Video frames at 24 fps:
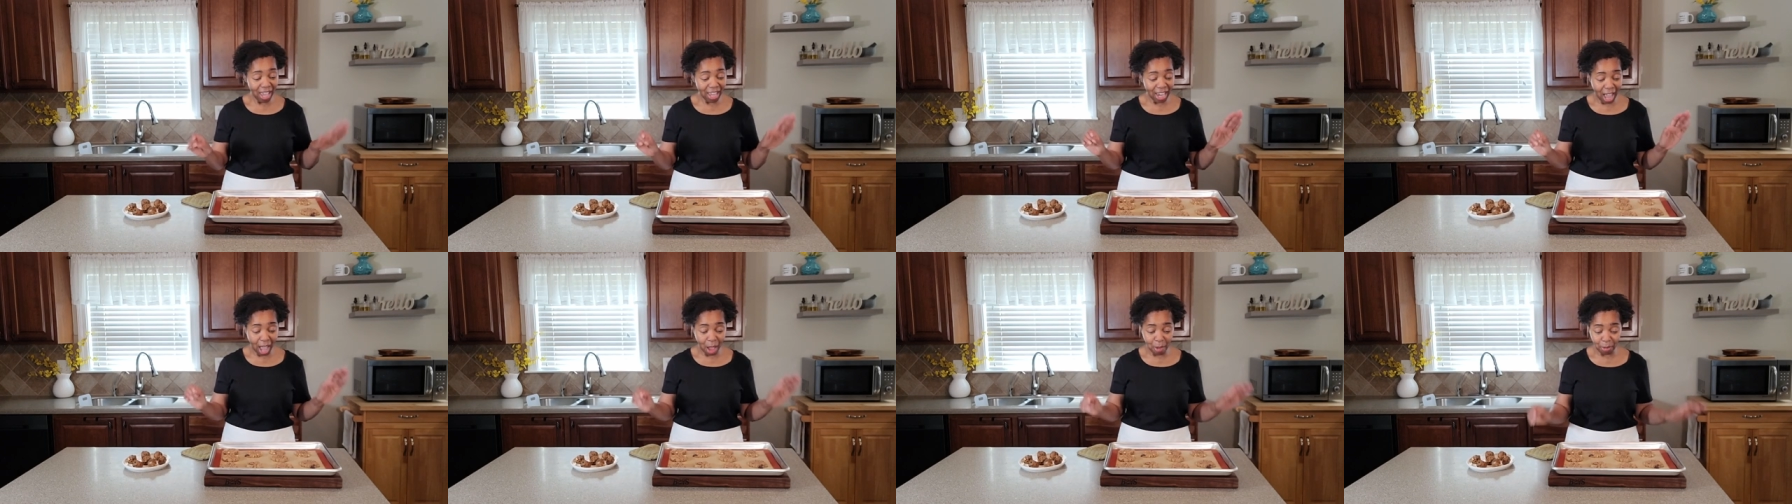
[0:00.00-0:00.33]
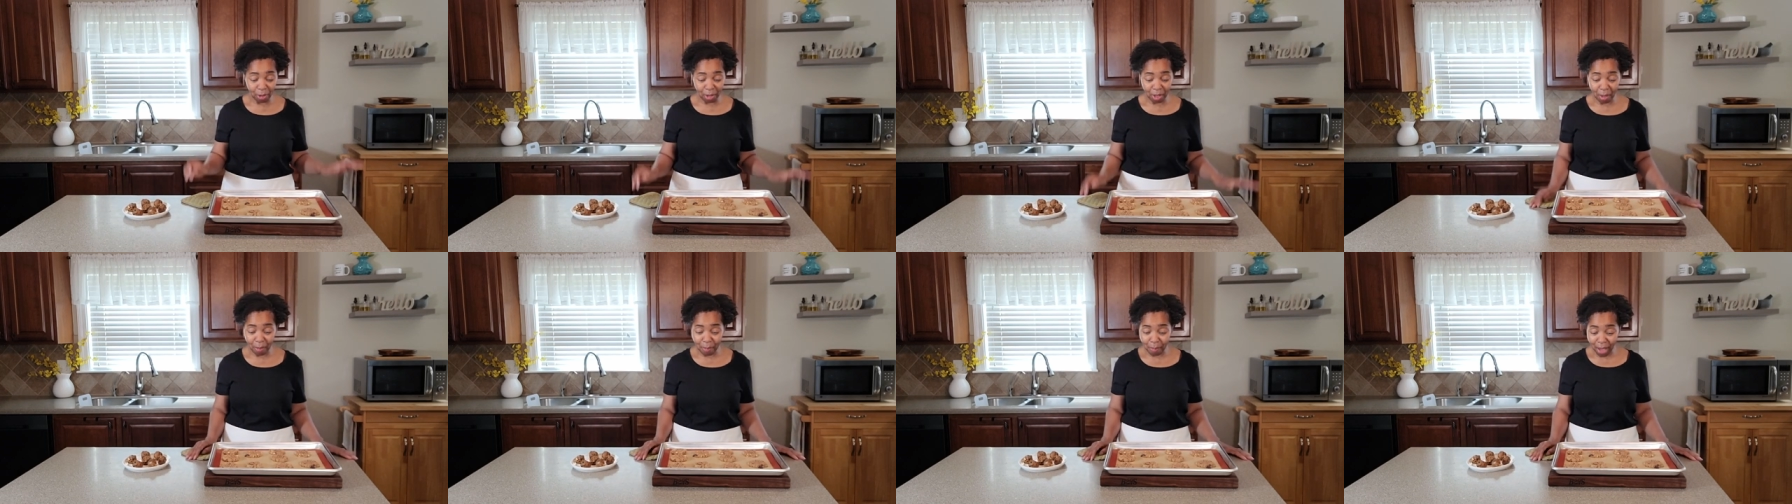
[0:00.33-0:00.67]
and I
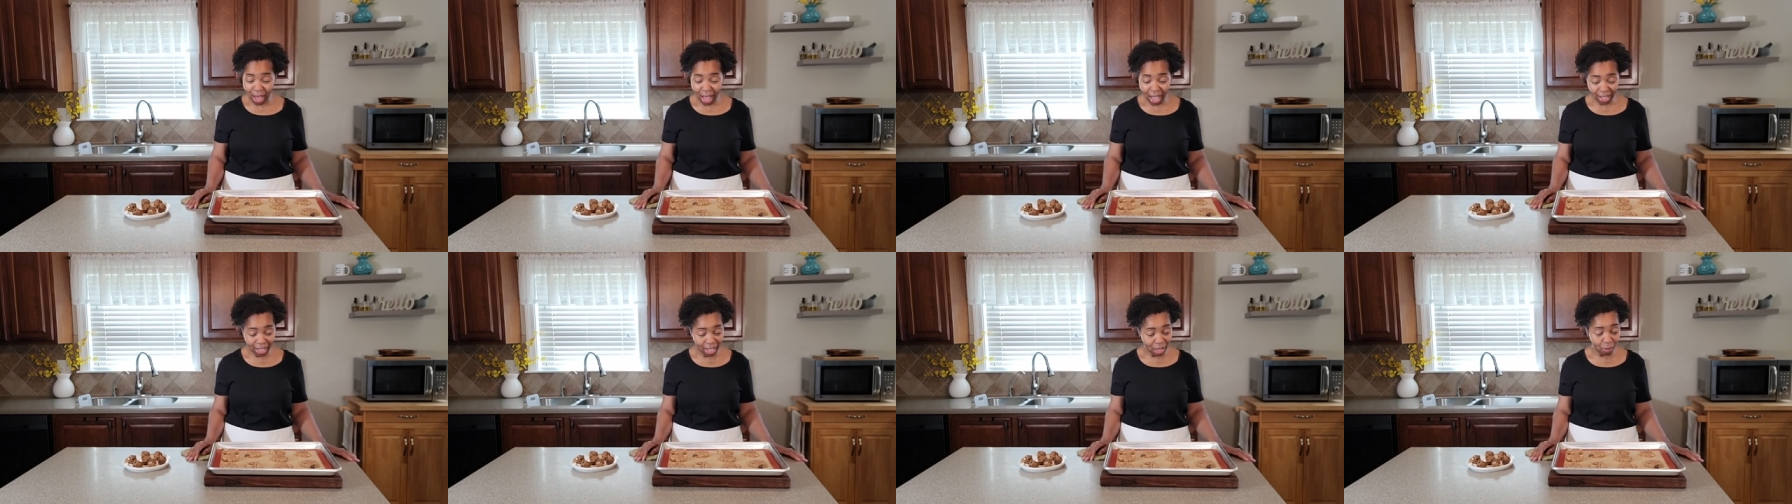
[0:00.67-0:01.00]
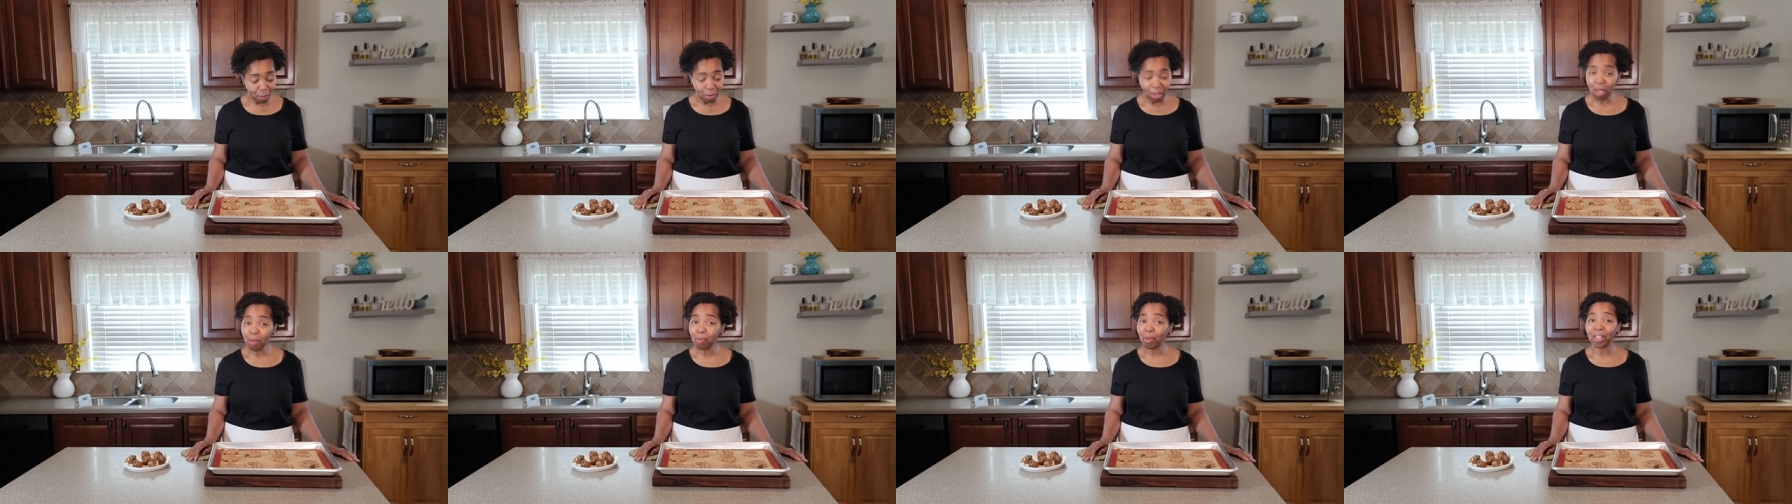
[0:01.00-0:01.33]
will come back
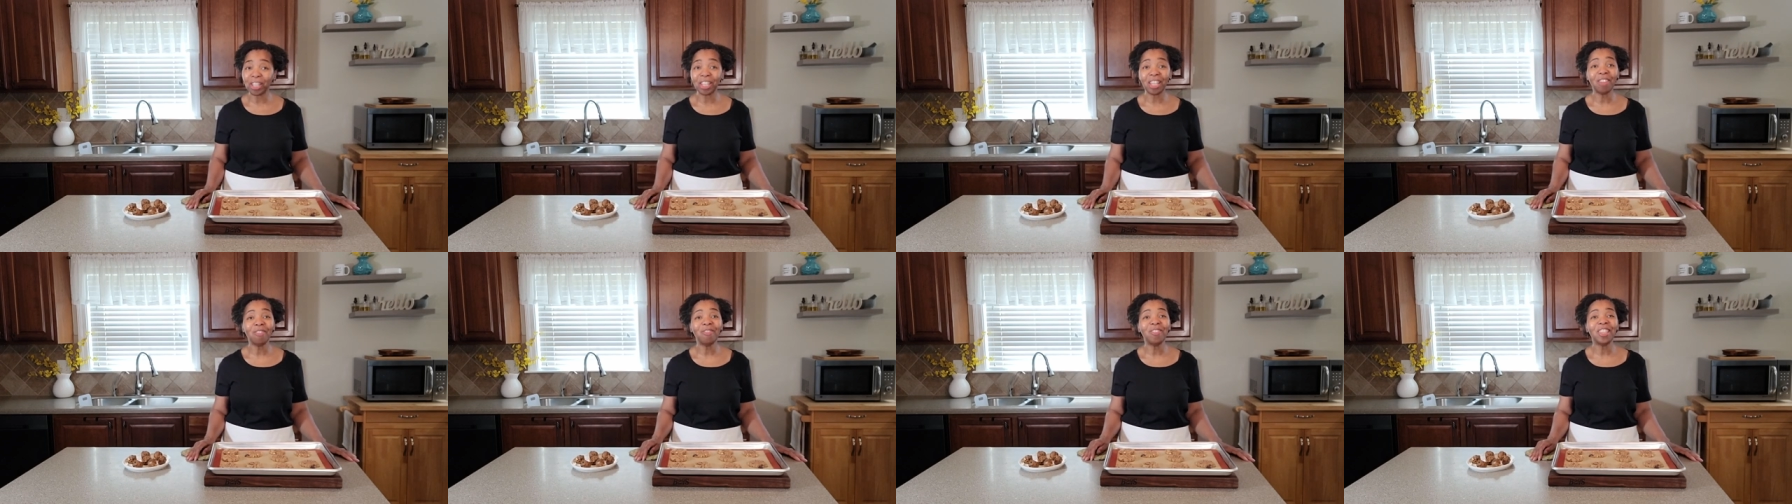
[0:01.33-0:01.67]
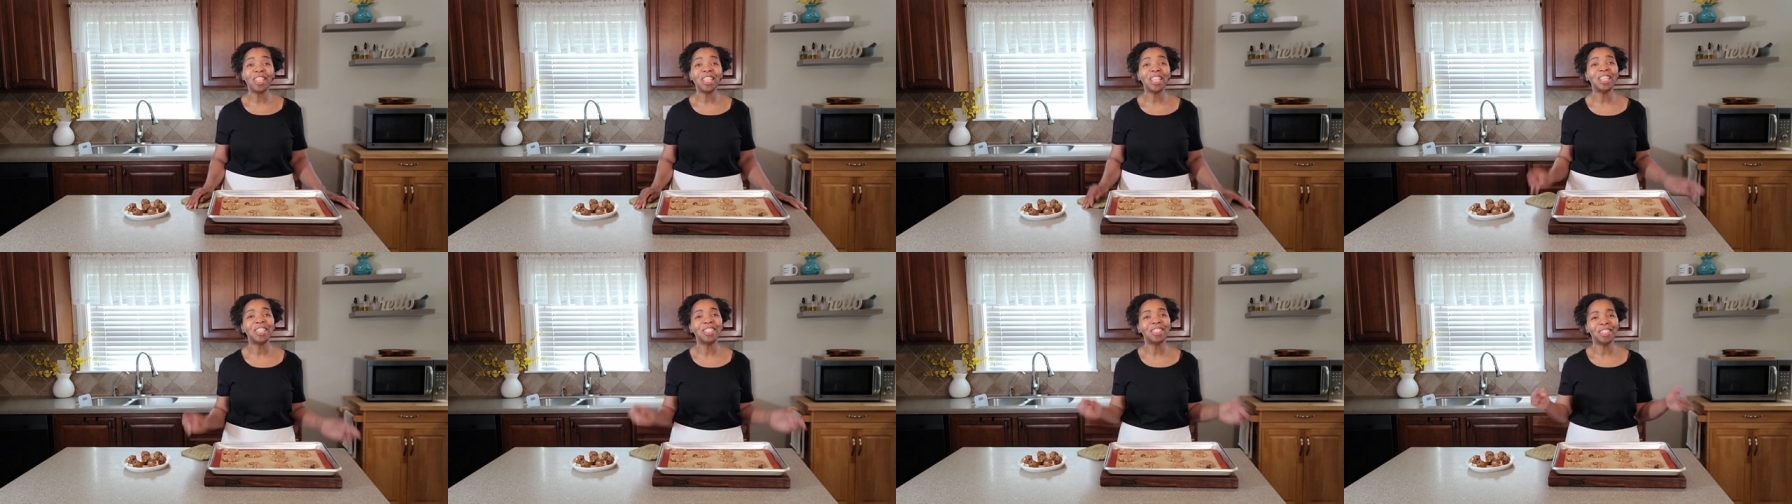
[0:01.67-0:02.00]
and we will give
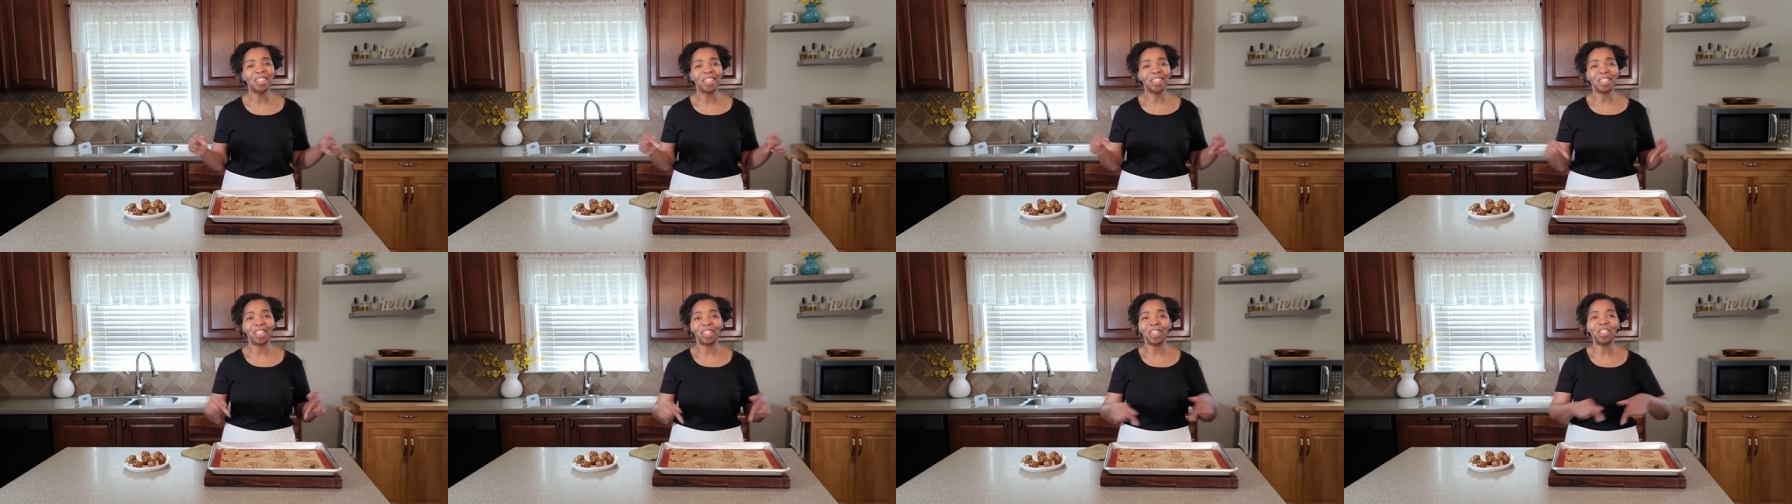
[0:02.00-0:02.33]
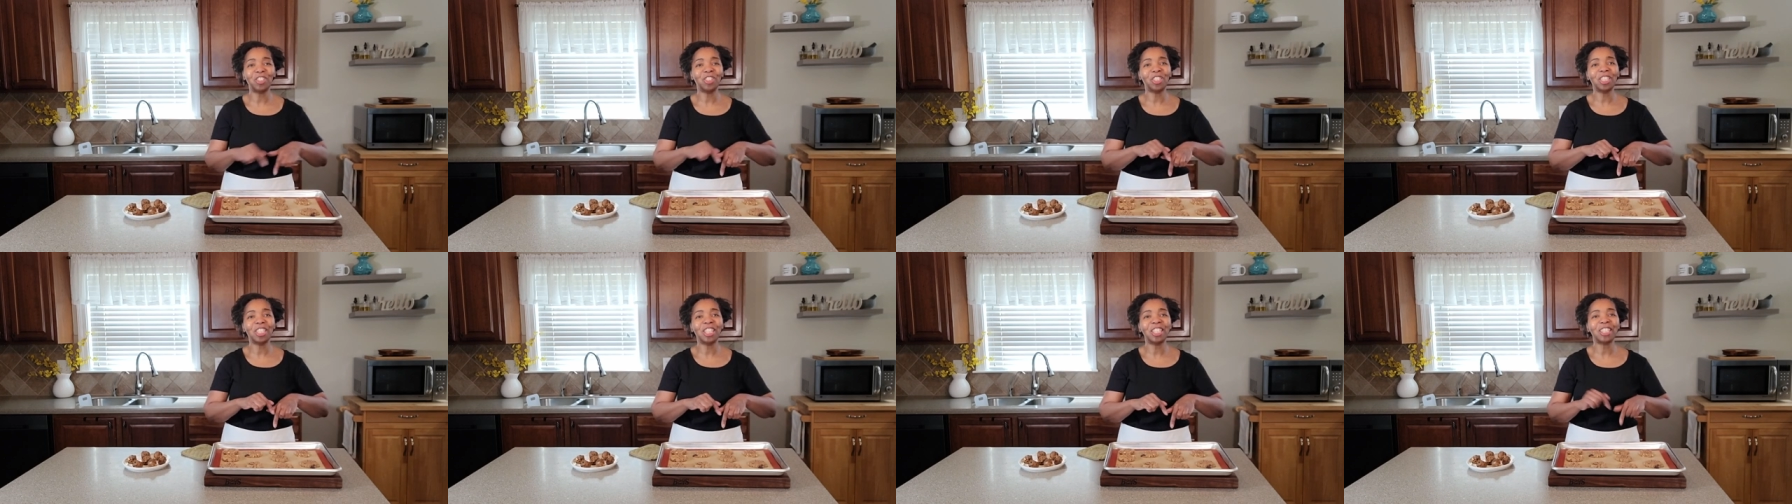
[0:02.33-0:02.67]
these
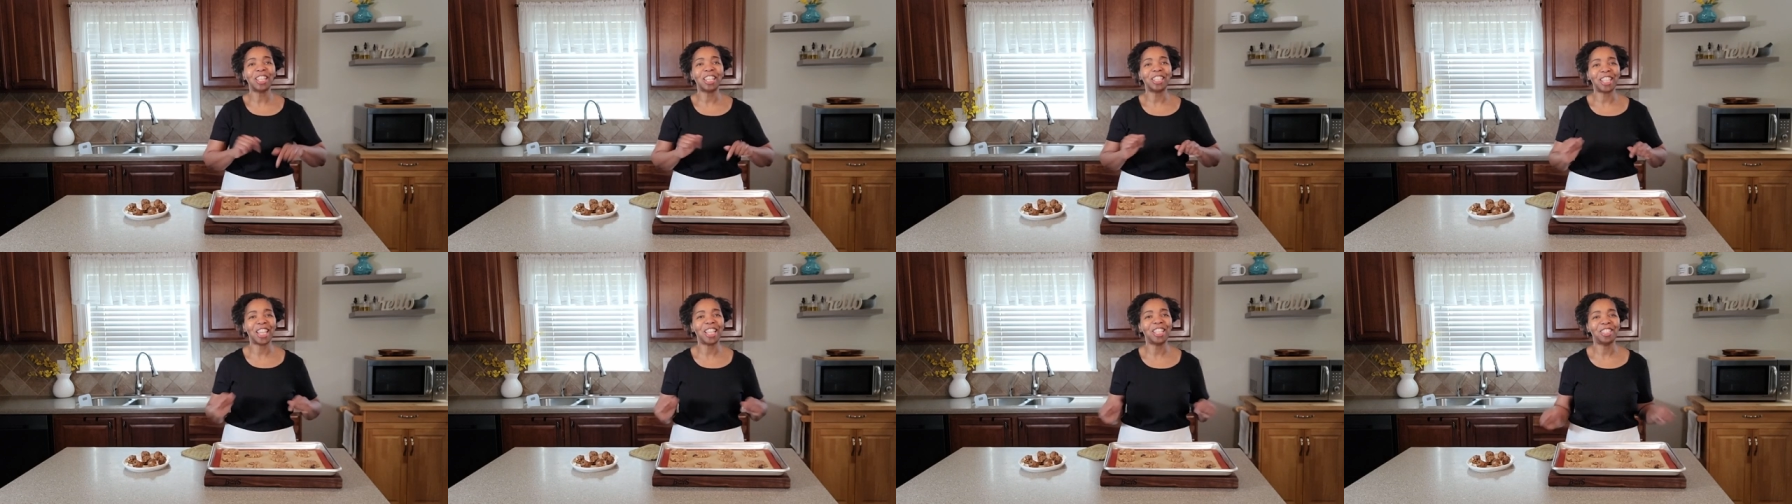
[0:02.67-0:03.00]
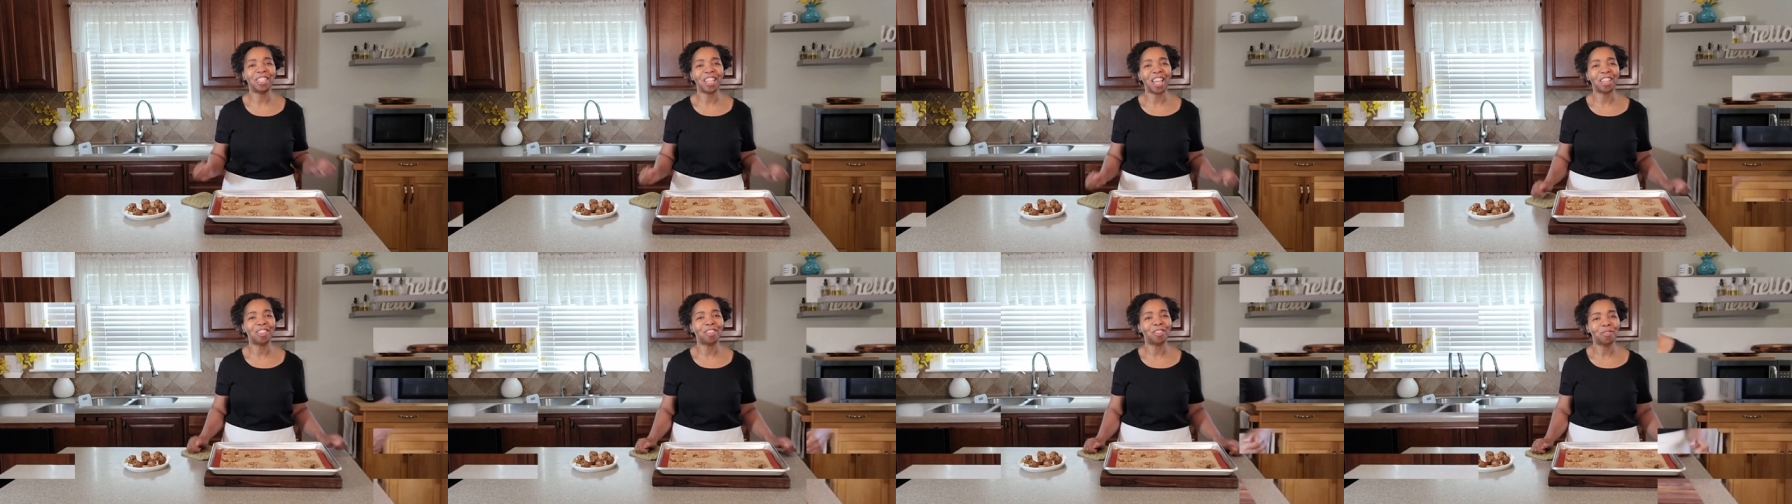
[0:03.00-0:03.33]
deliciousness a taste
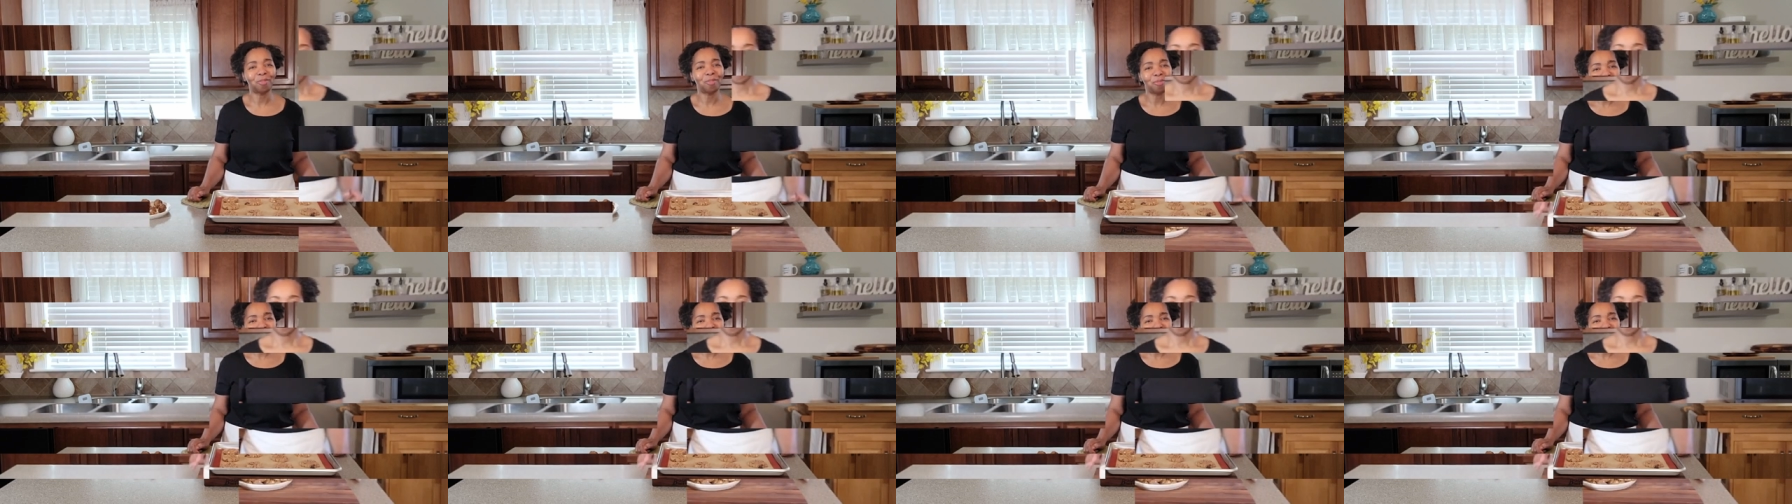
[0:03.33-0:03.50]
together.